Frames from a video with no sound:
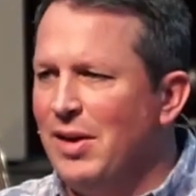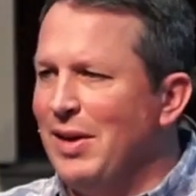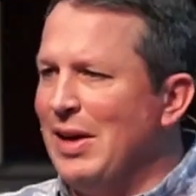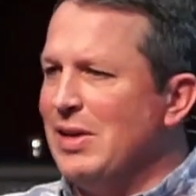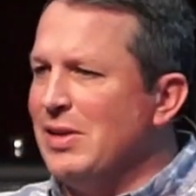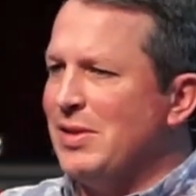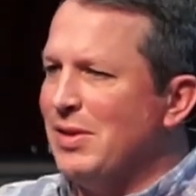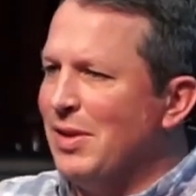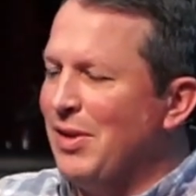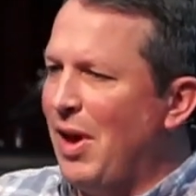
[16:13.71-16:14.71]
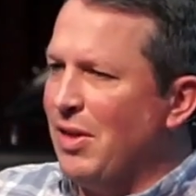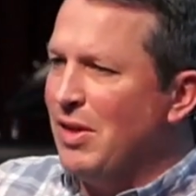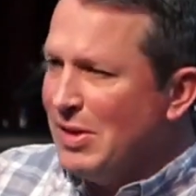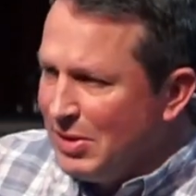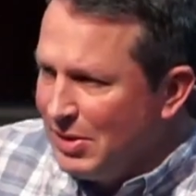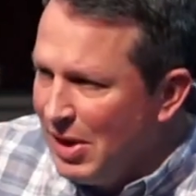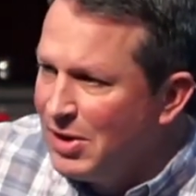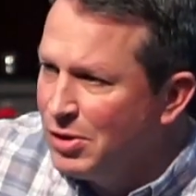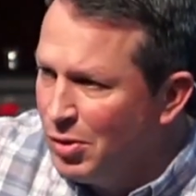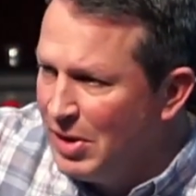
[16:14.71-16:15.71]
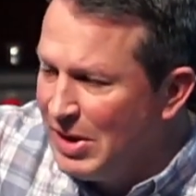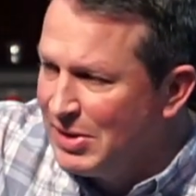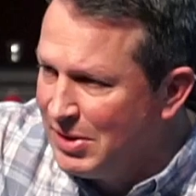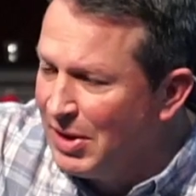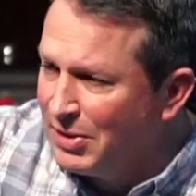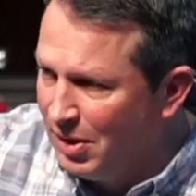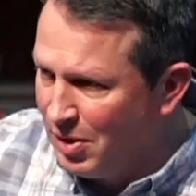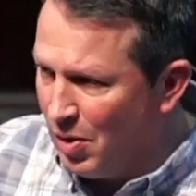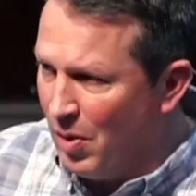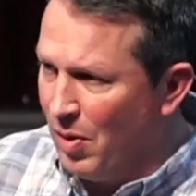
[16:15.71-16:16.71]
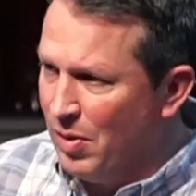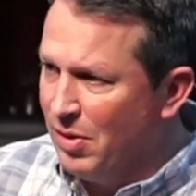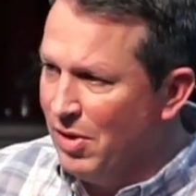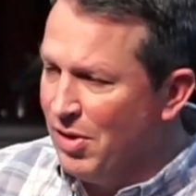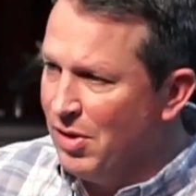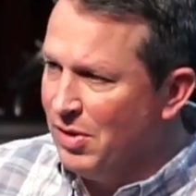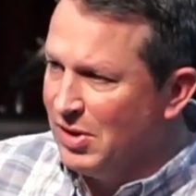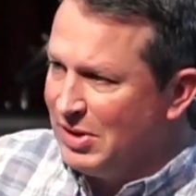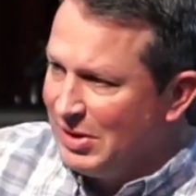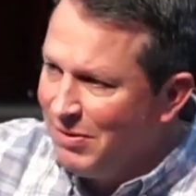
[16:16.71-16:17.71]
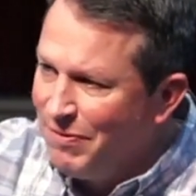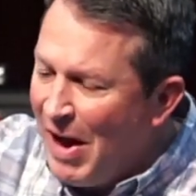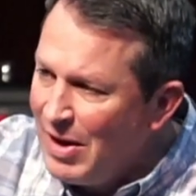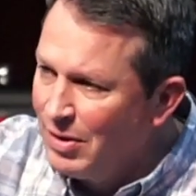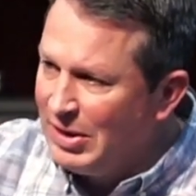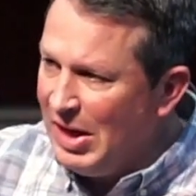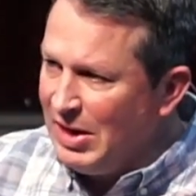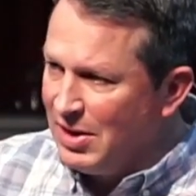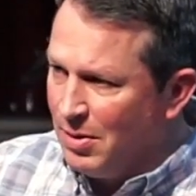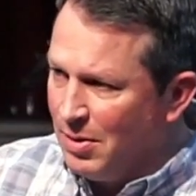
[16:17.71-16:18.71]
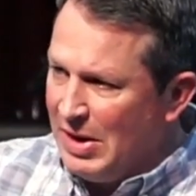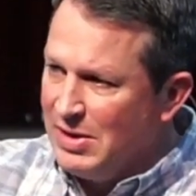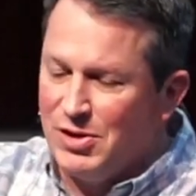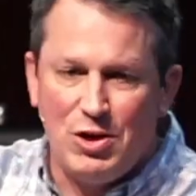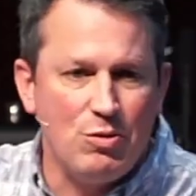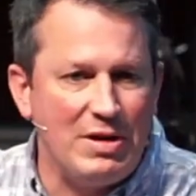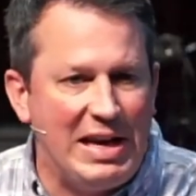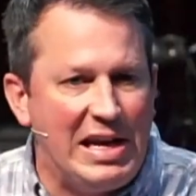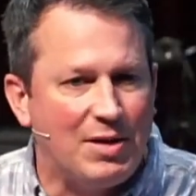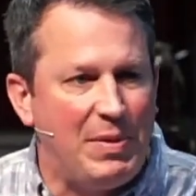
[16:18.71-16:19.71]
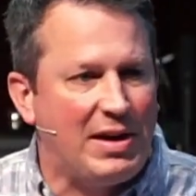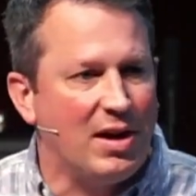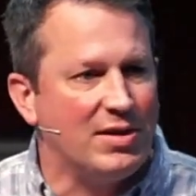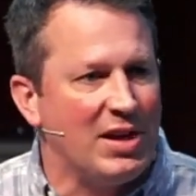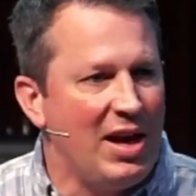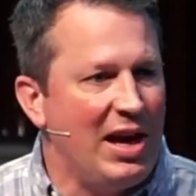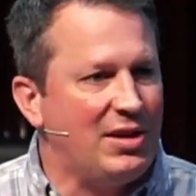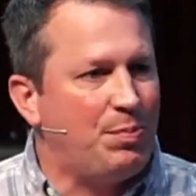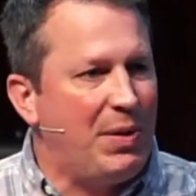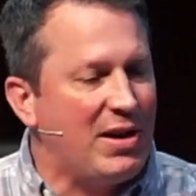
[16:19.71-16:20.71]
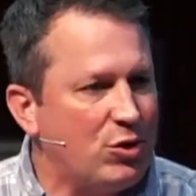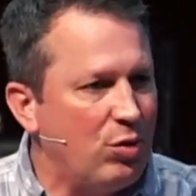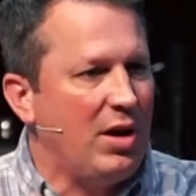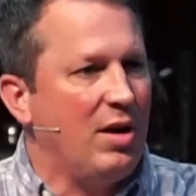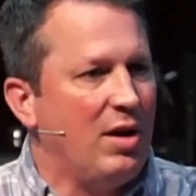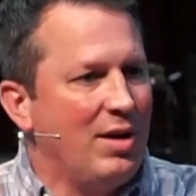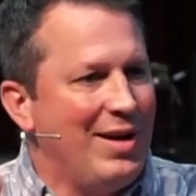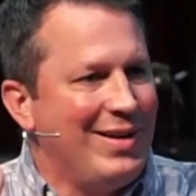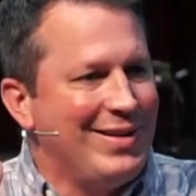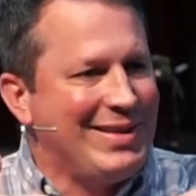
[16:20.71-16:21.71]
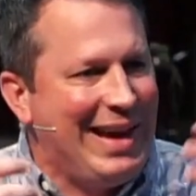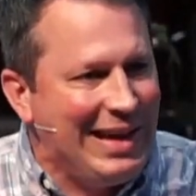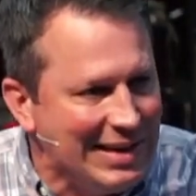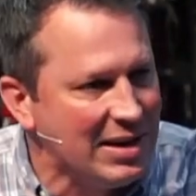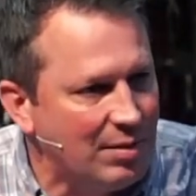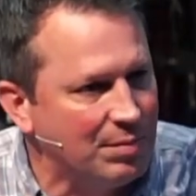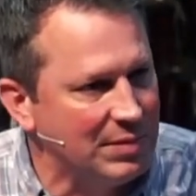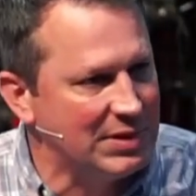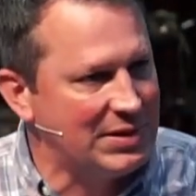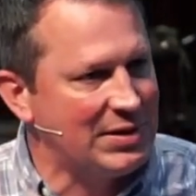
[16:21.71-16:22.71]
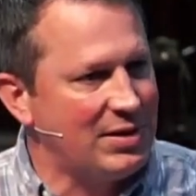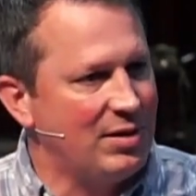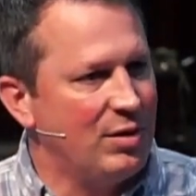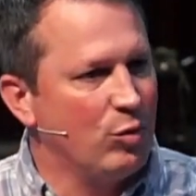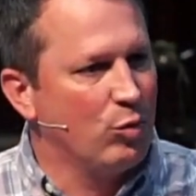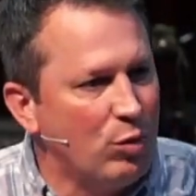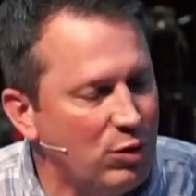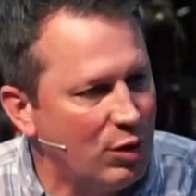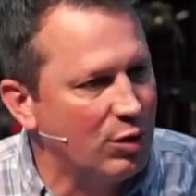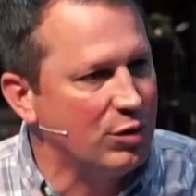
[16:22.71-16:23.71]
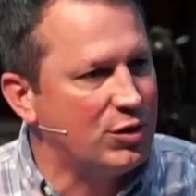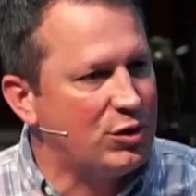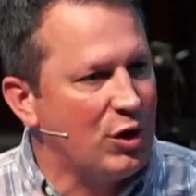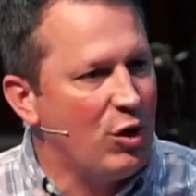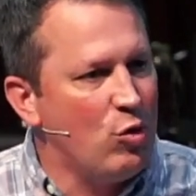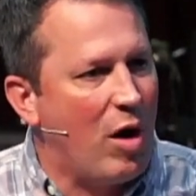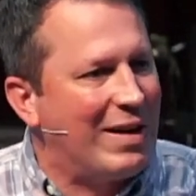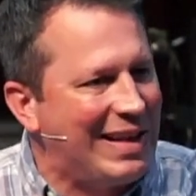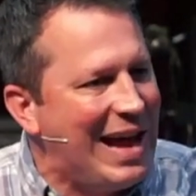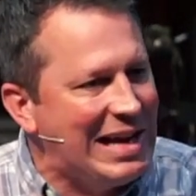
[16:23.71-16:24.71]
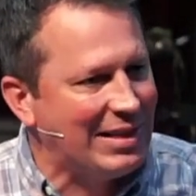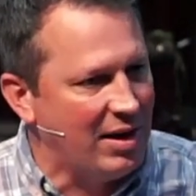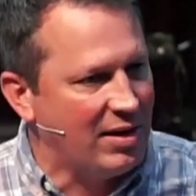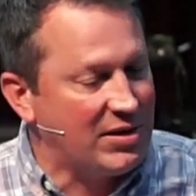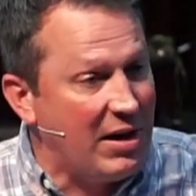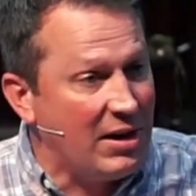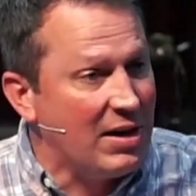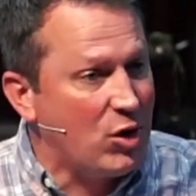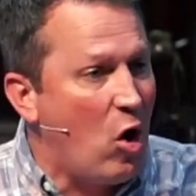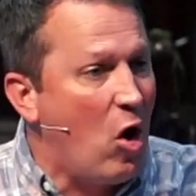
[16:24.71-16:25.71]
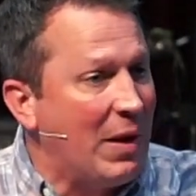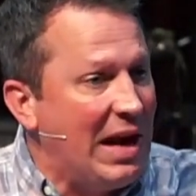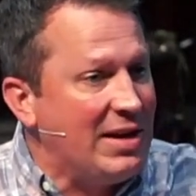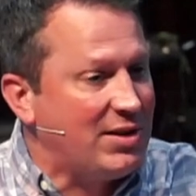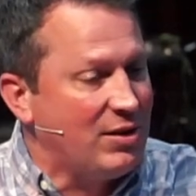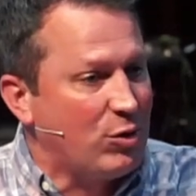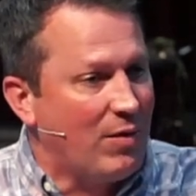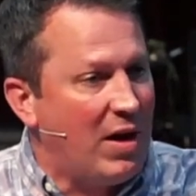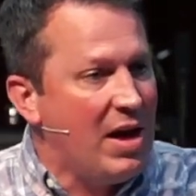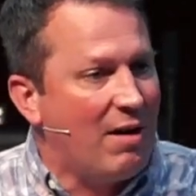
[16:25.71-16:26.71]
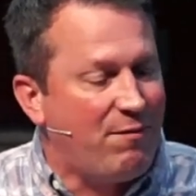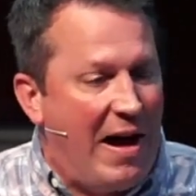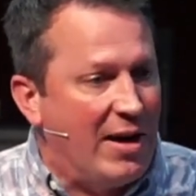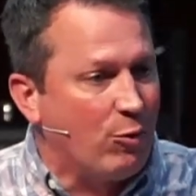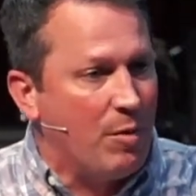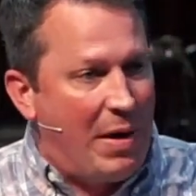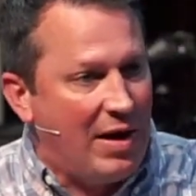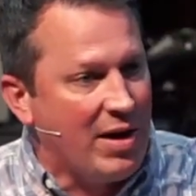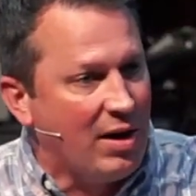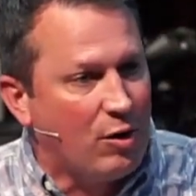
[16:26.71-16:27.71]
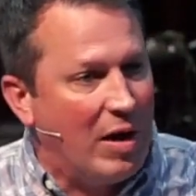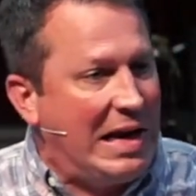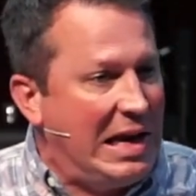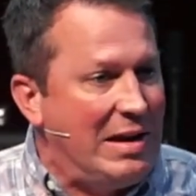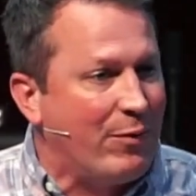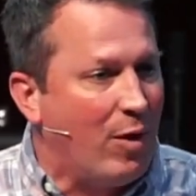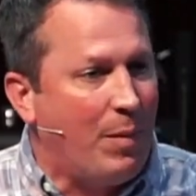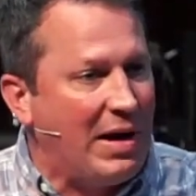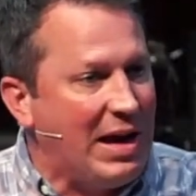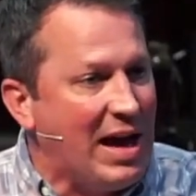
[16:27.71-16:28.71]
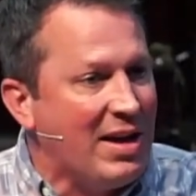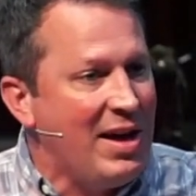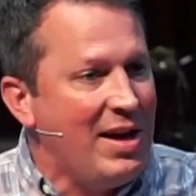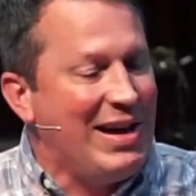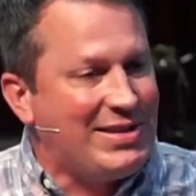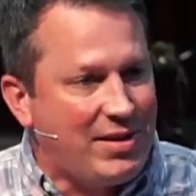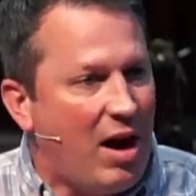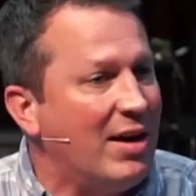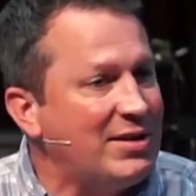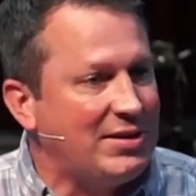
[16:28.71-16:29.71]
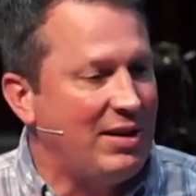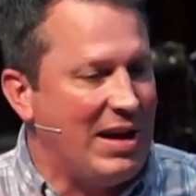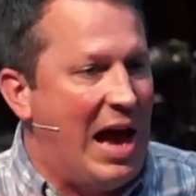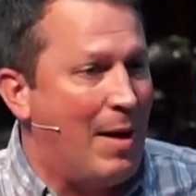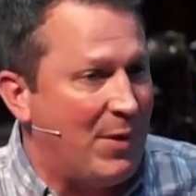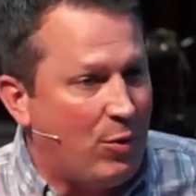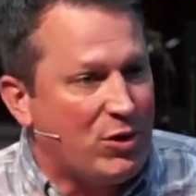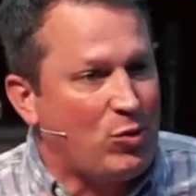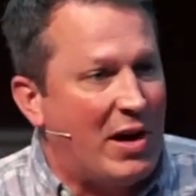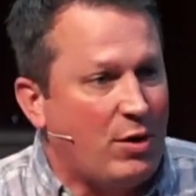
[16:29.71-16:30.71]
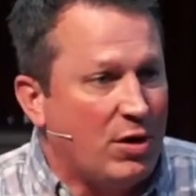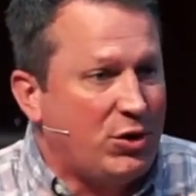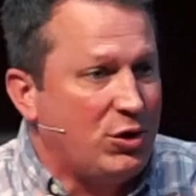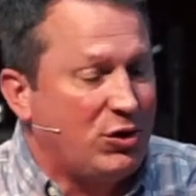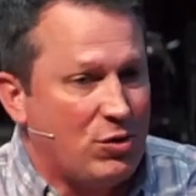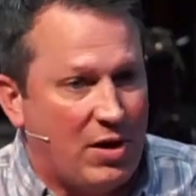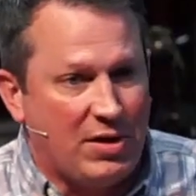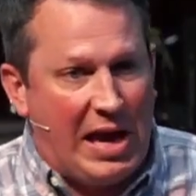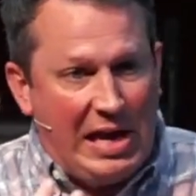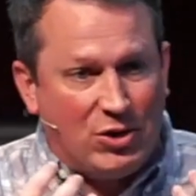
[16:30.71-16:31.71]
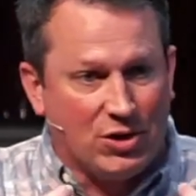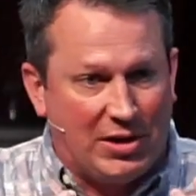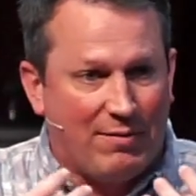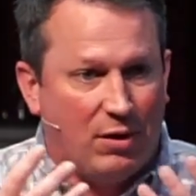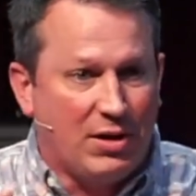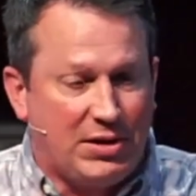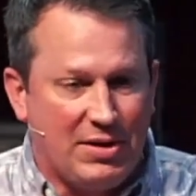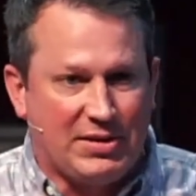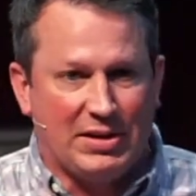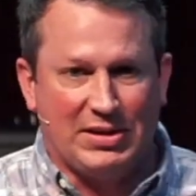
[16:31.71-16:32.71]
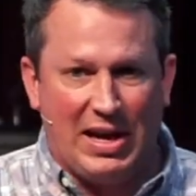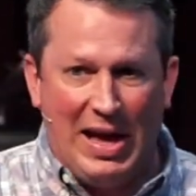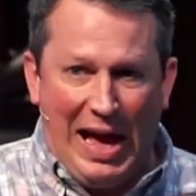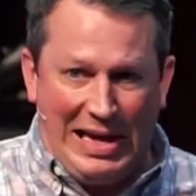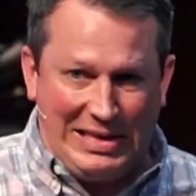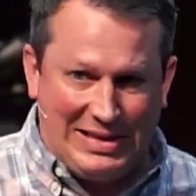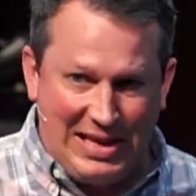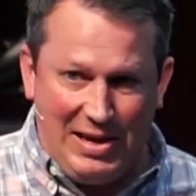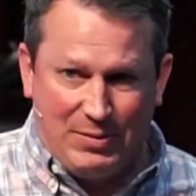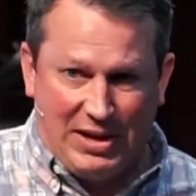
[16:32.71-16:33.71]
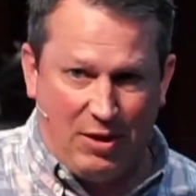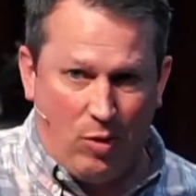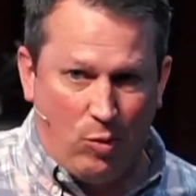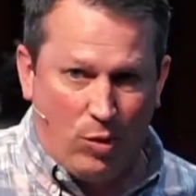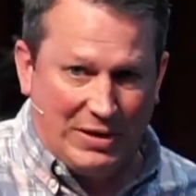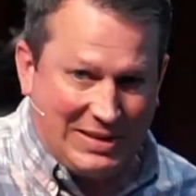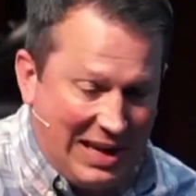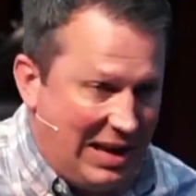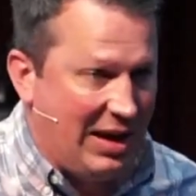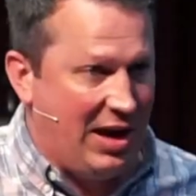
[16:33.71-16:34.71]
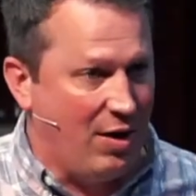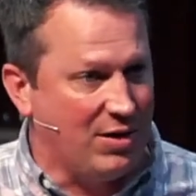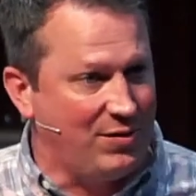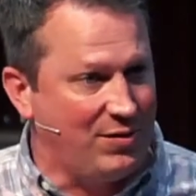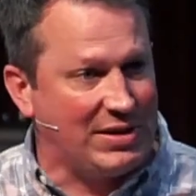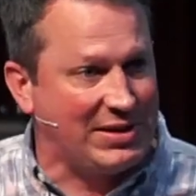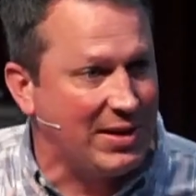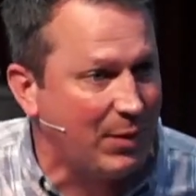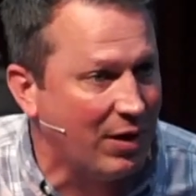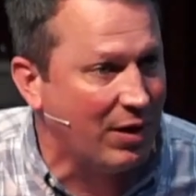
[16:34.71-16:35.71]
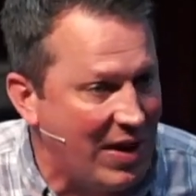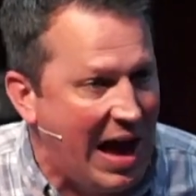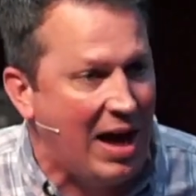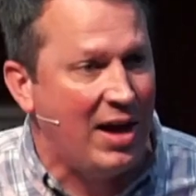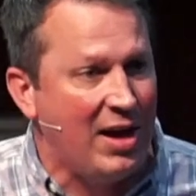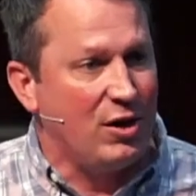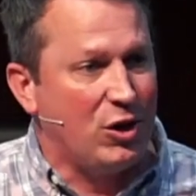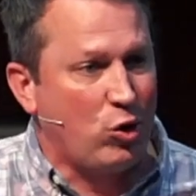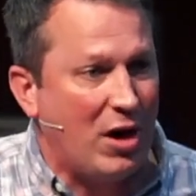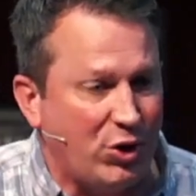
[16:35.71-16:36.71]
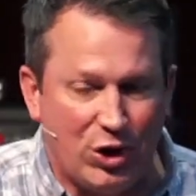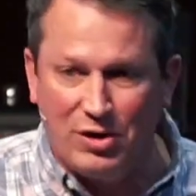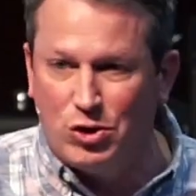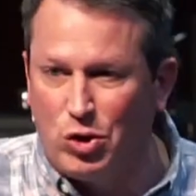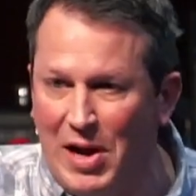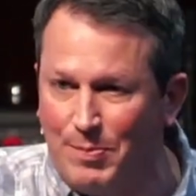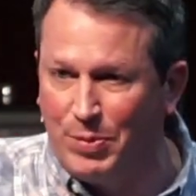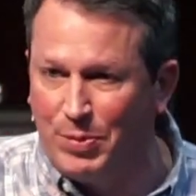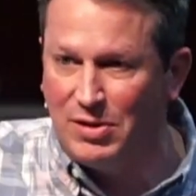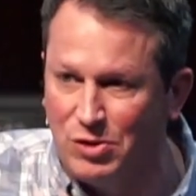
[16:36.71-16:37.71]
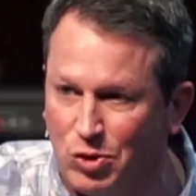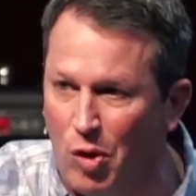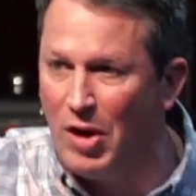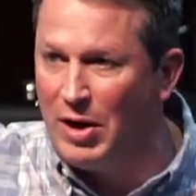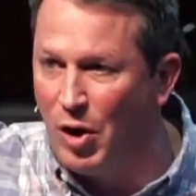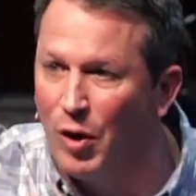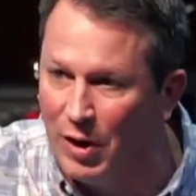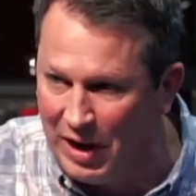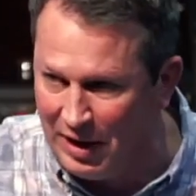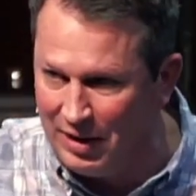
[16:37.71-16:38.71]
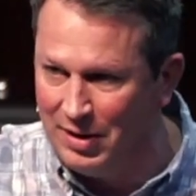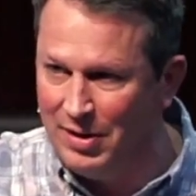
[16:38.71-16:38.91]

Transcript: is that this history is cyclical. This final kingdom is unique because it's picturing kingdoms, rulers who are like this. And it culminates in sort of a final rebellion, a great evil, but yet it's constantly happening, which is why Christians throughout the ages have looked at this and said, it seems like what we're seeing here is very similar to that. Crushing, trampling, destroying, hurting.